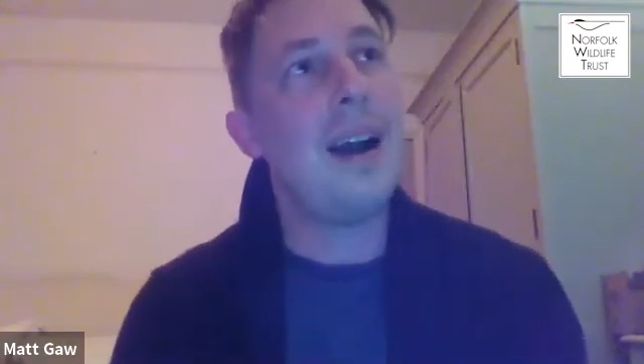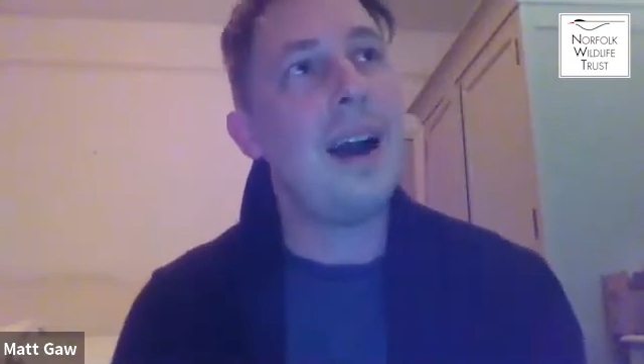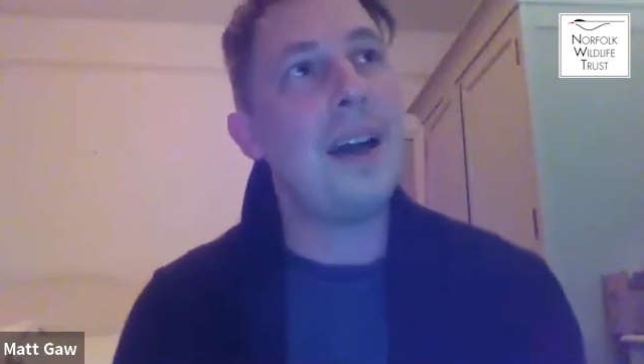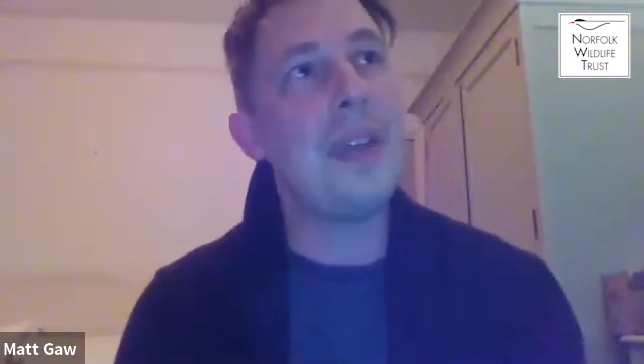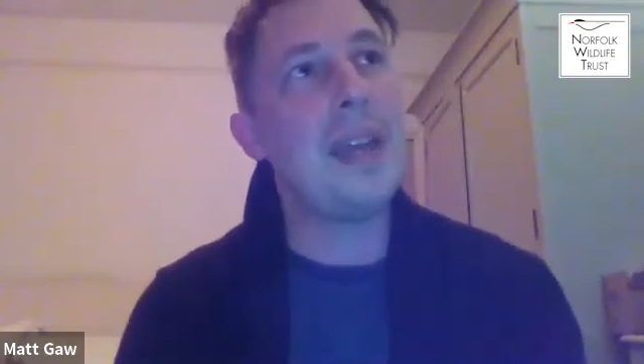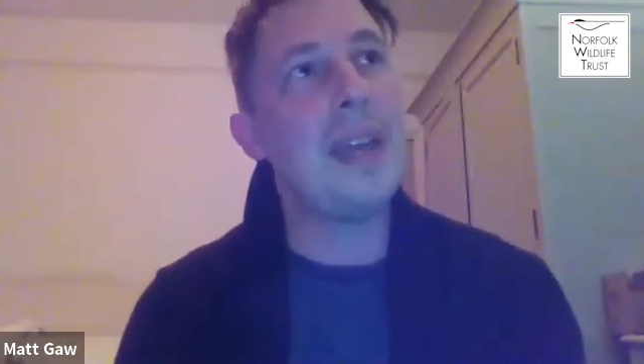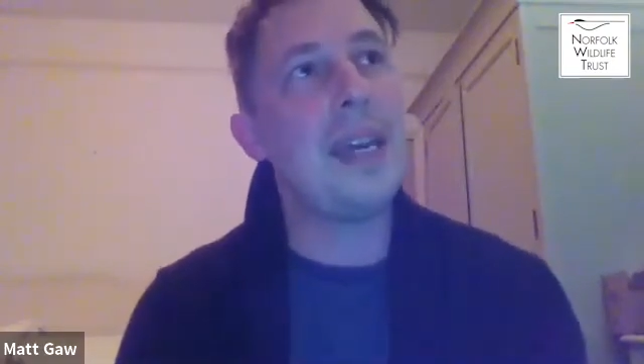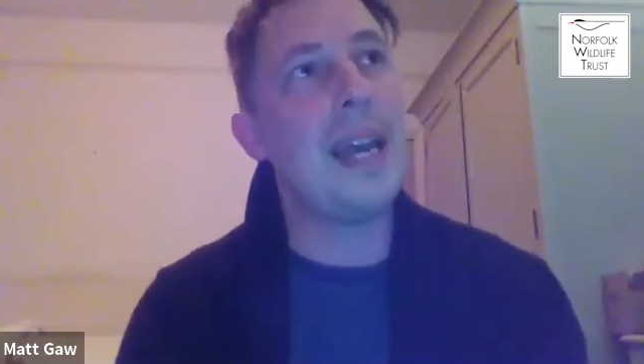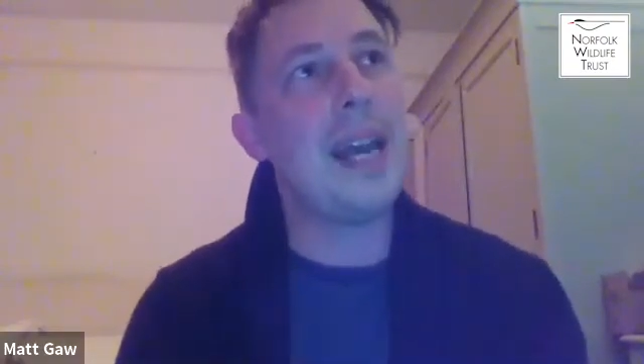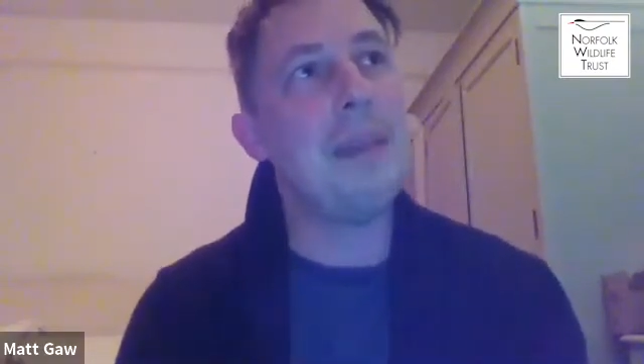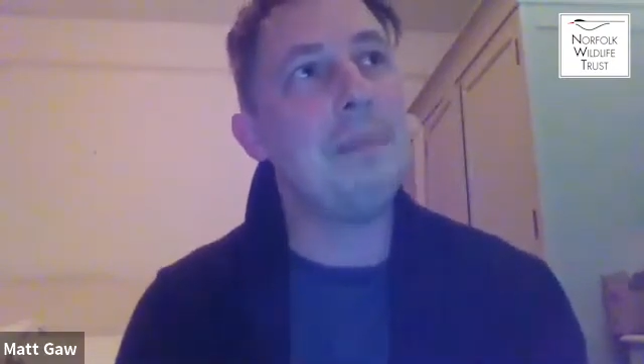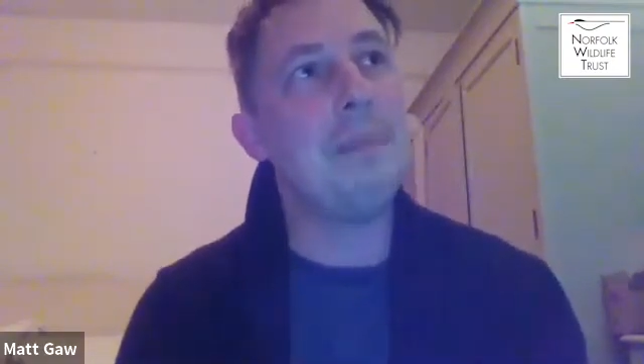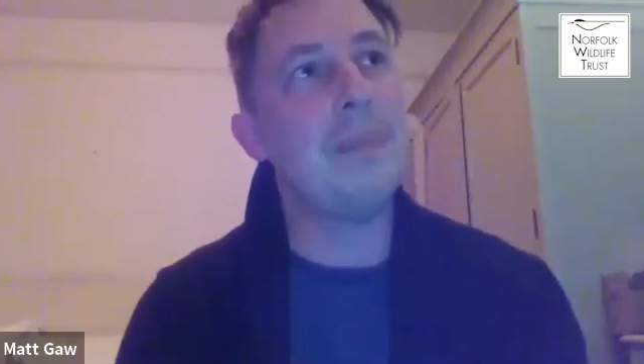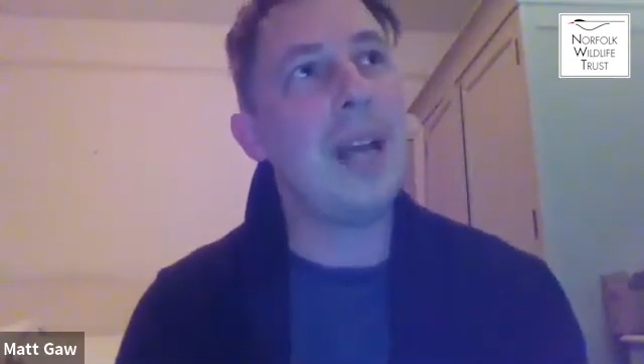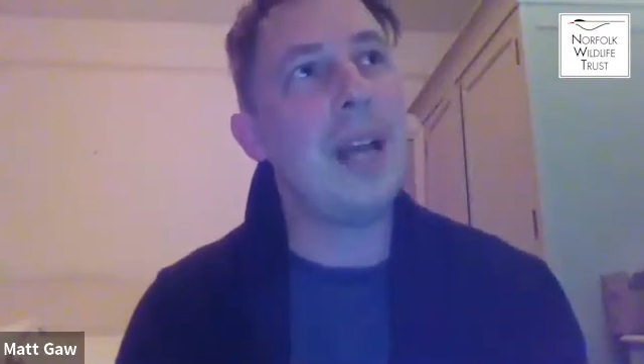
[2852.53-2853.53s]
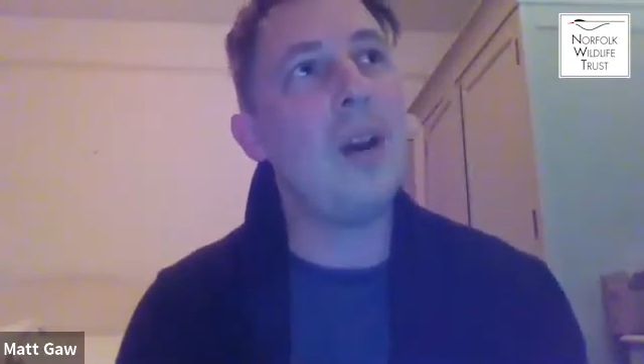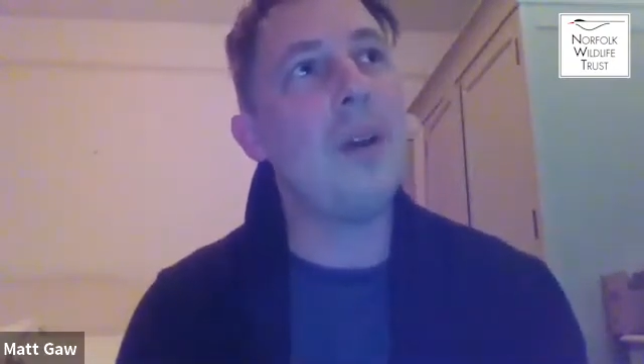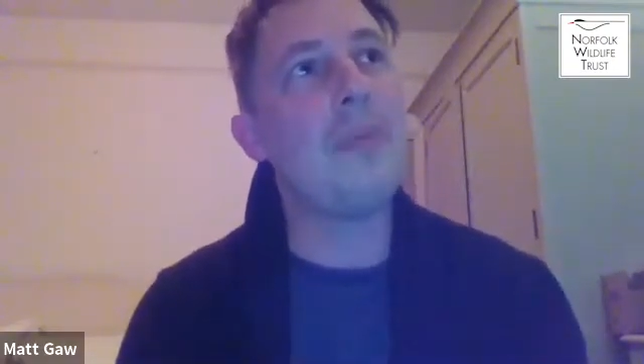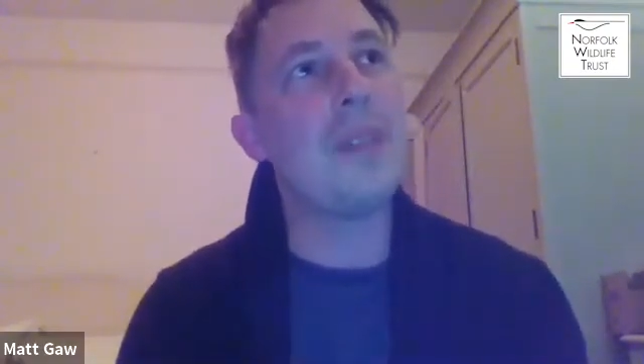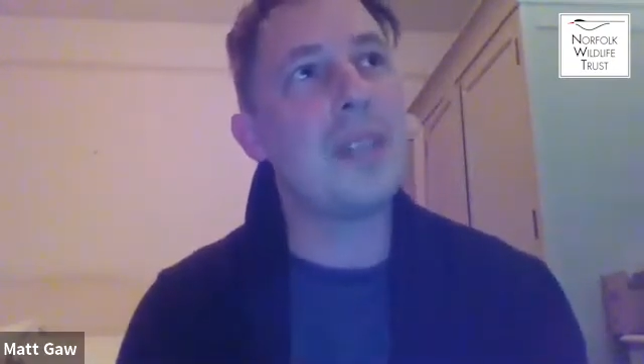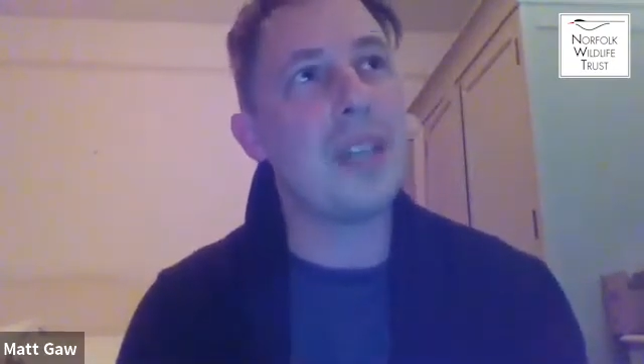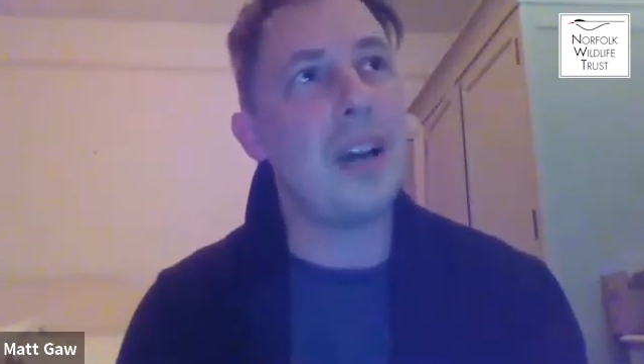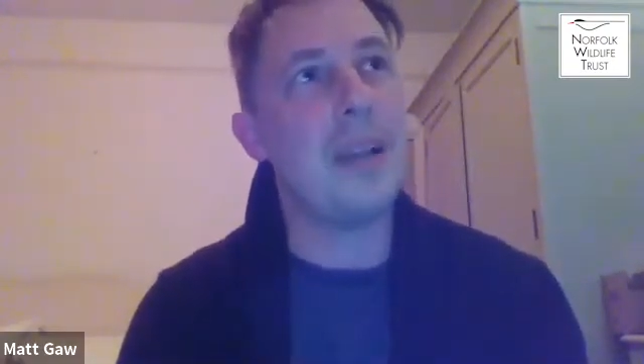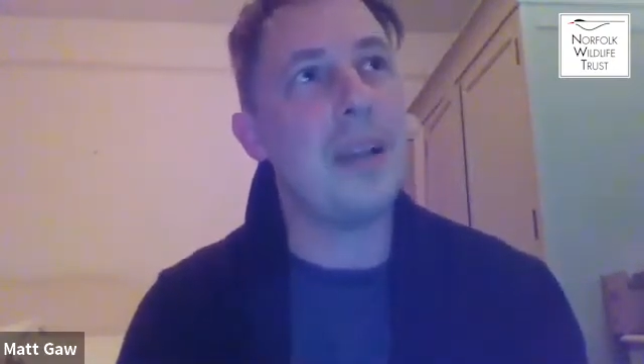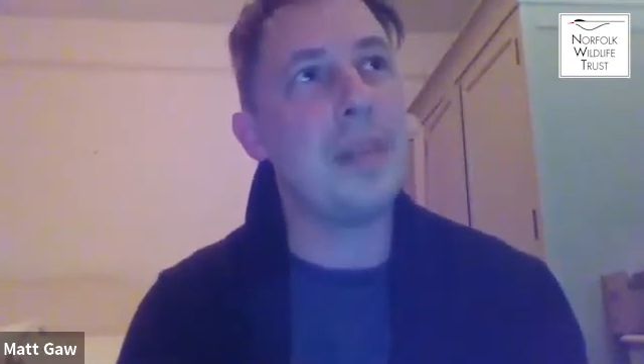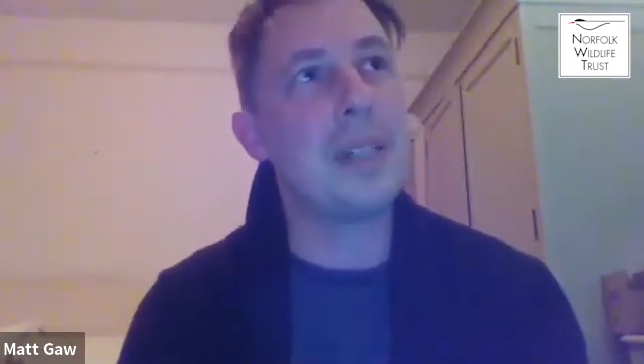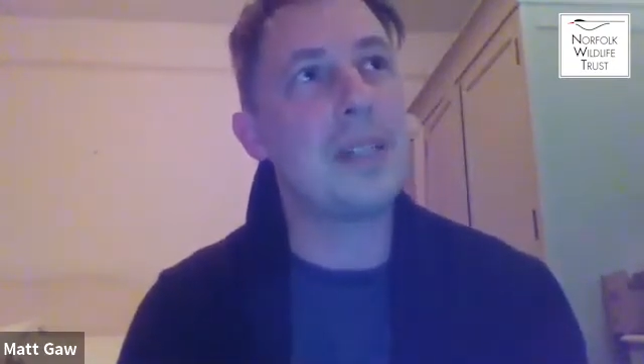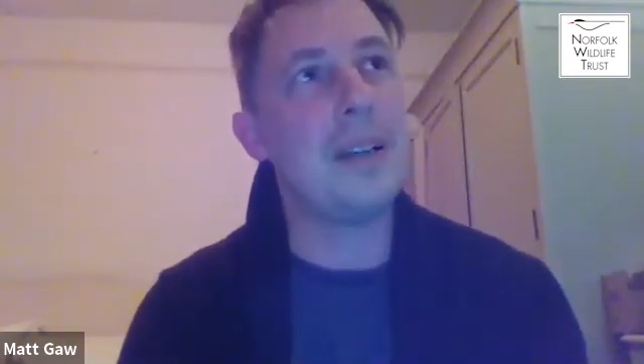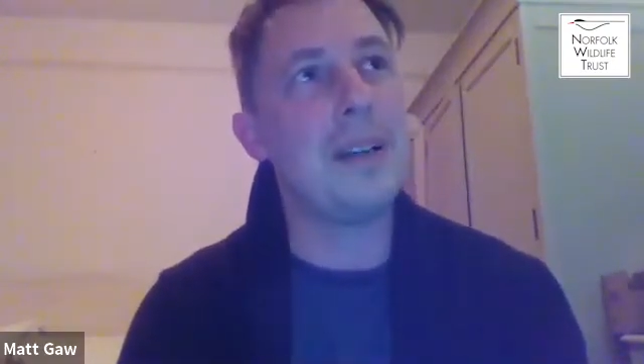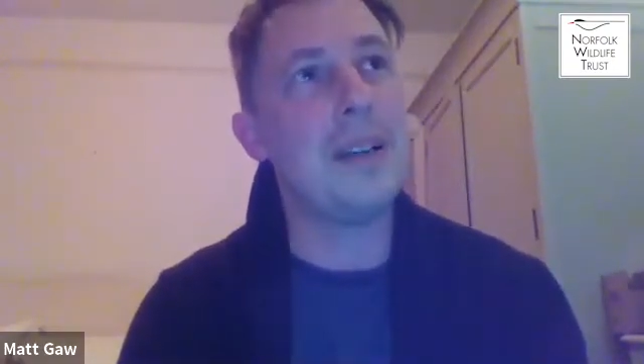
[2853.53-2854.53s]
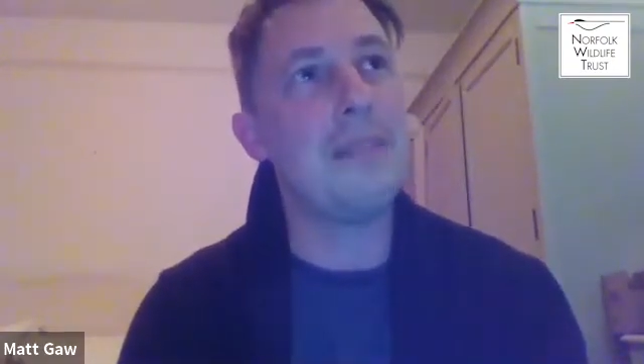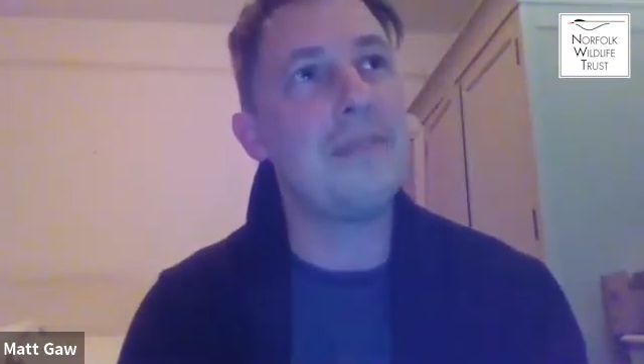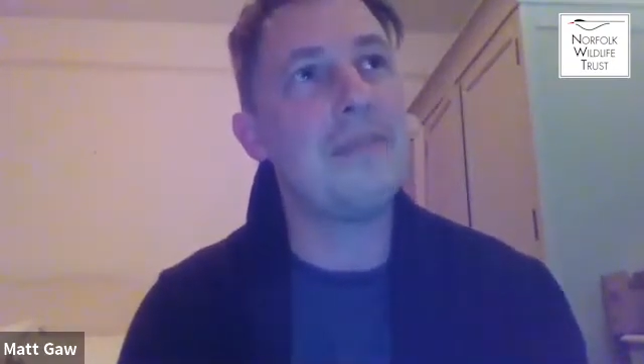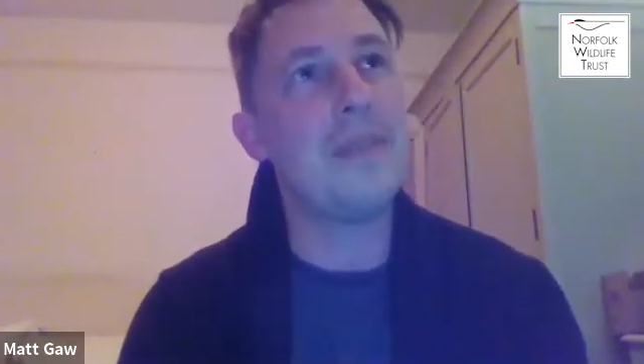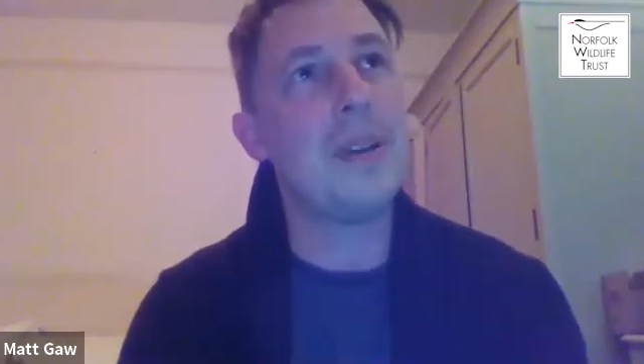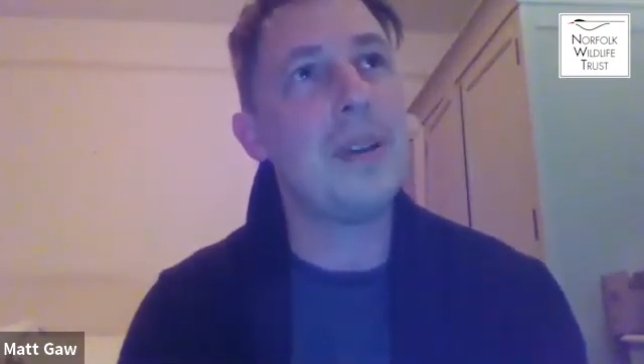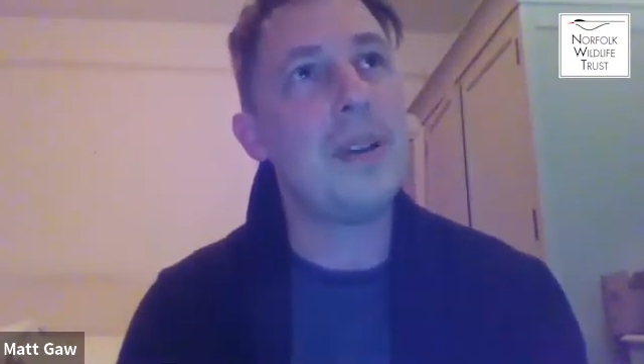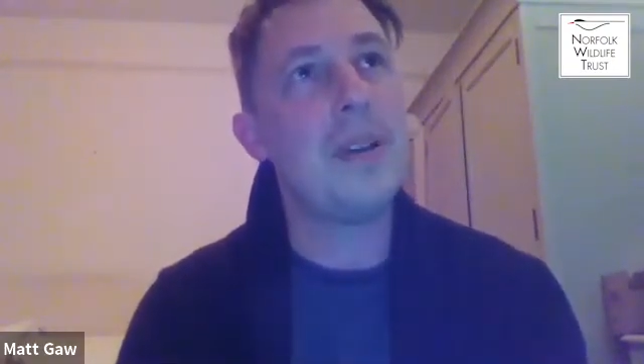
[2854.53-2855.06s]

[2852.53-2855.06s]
I think a lot of the time is kind of